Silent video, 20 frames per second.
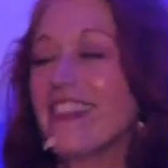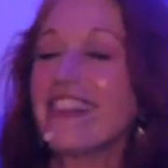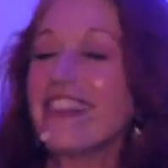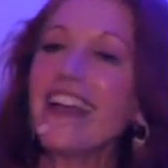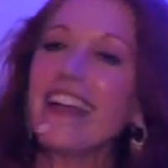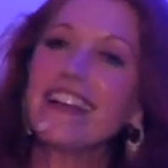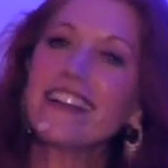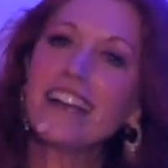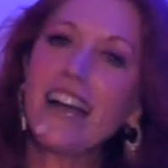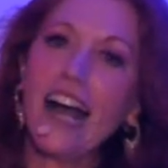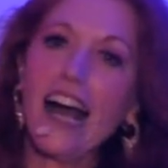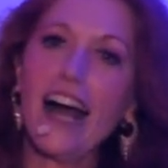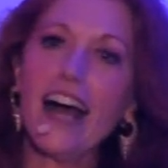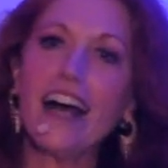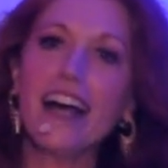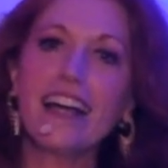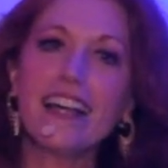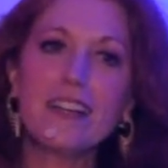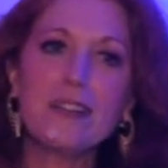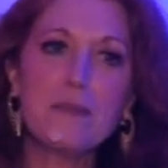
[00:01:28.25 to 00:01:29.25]
thank
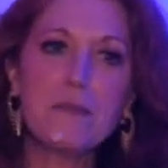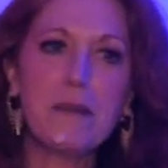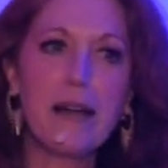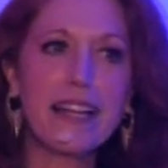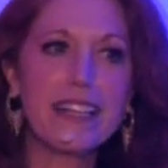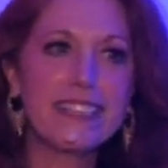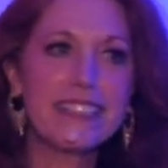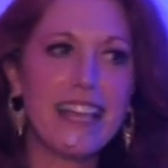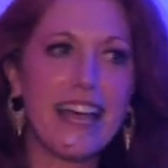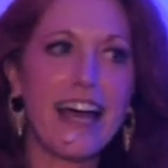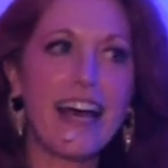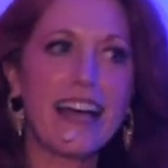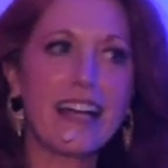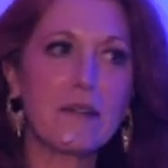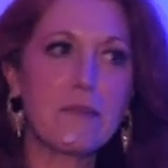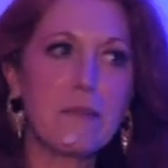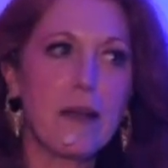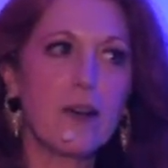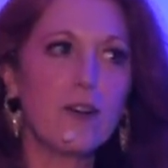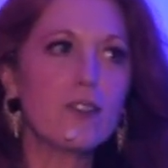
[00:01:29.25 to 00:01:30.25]
God my dad
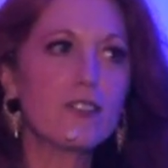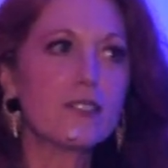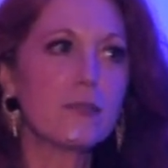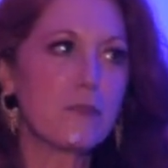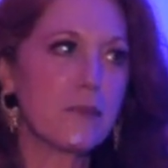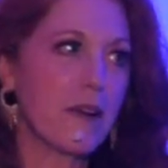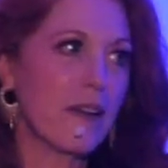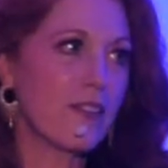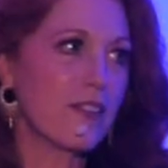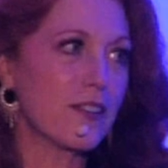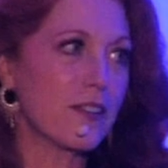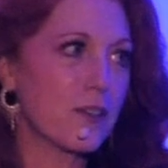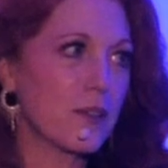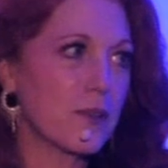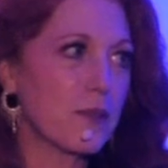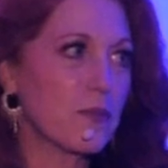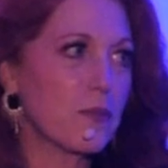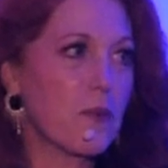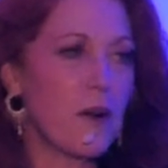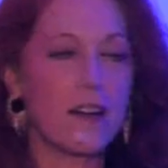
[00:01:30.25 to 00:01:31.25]
and my older
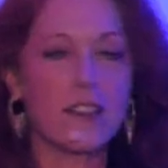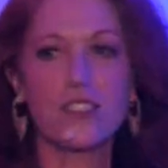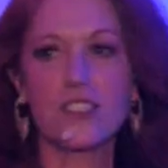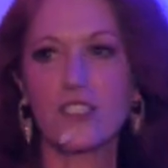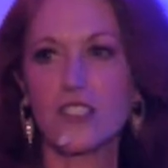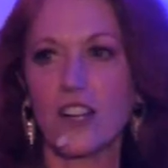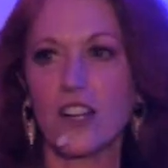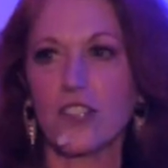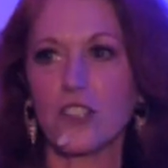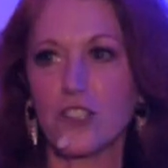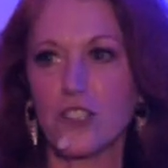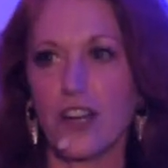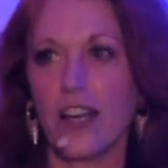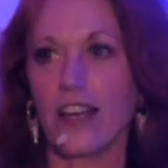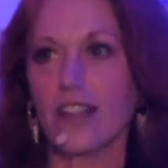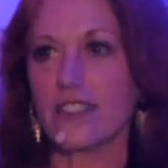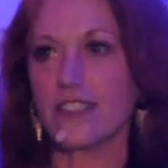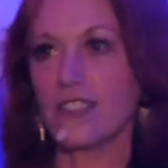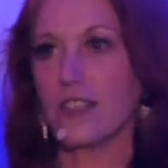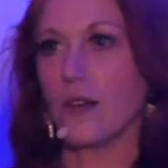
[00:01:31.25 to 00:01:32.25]
brother watch Star
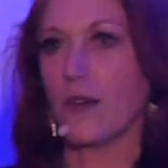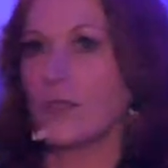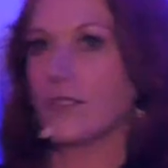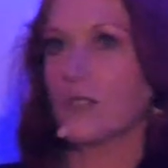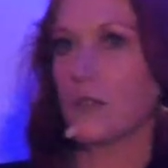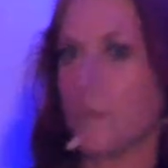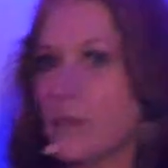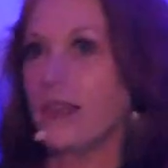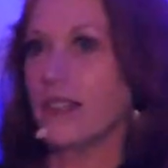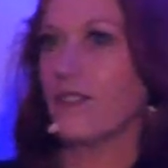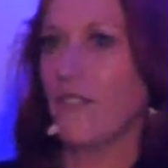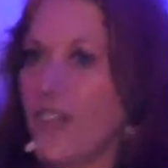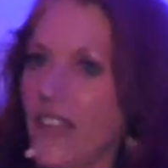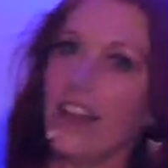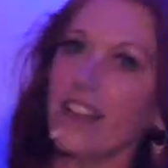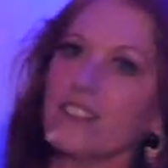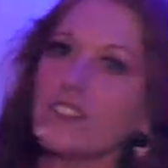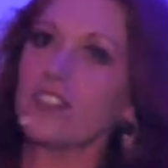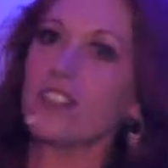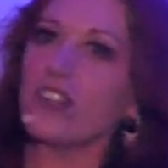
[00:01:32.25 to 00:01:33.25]
Trek. So
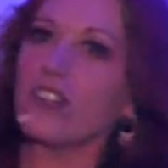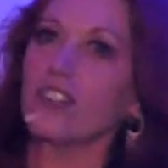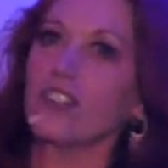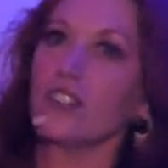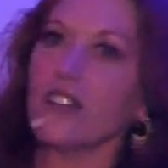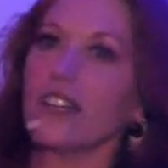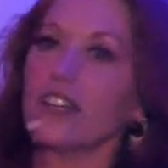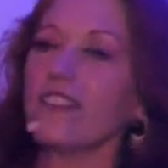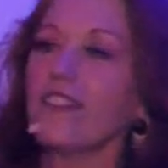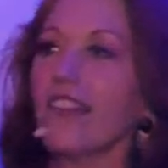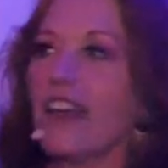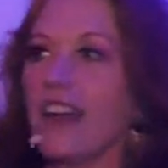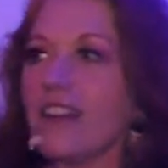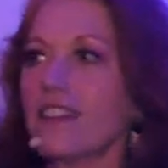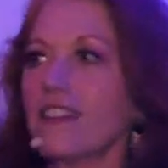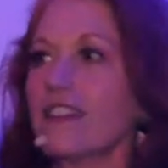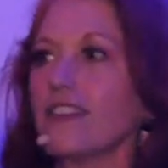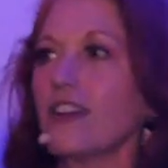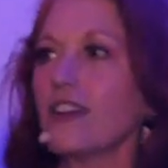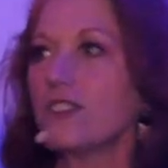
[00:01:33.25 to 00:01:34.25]
and Star Trek, and
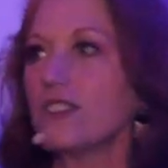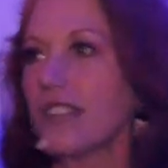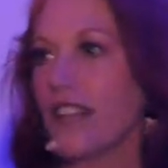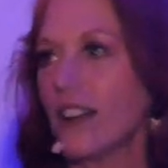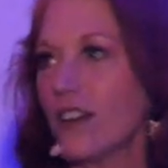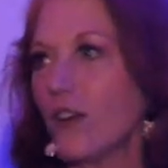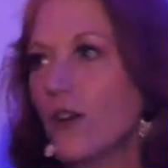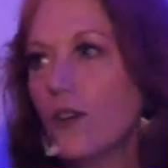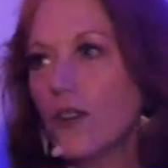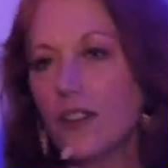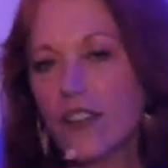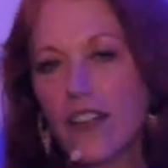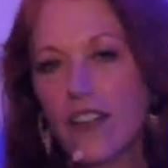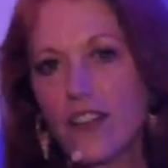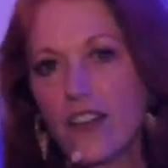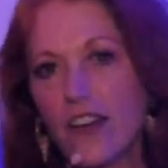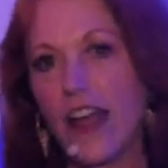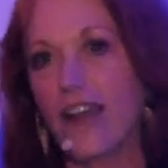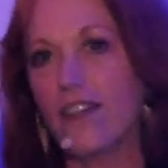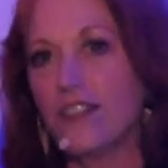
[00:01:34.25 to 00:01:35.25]
that goes down a whole
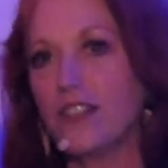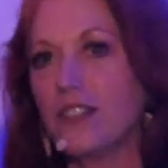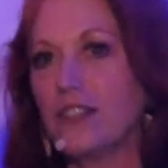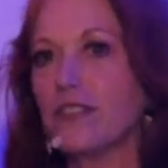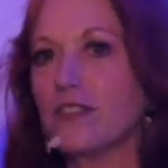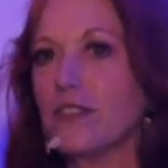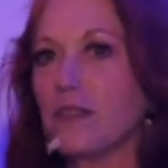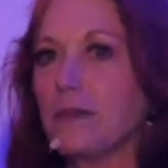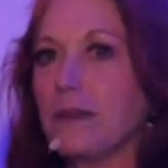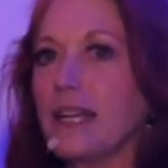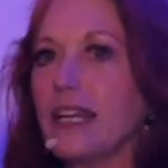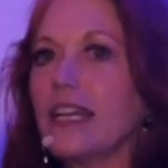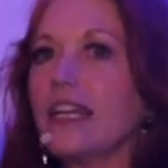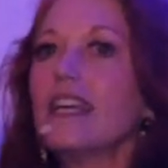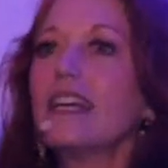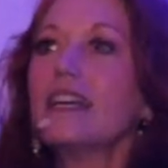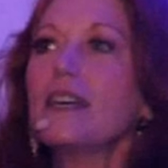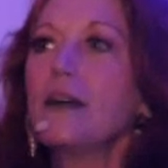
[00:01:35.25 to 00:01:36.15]
other avenue for me.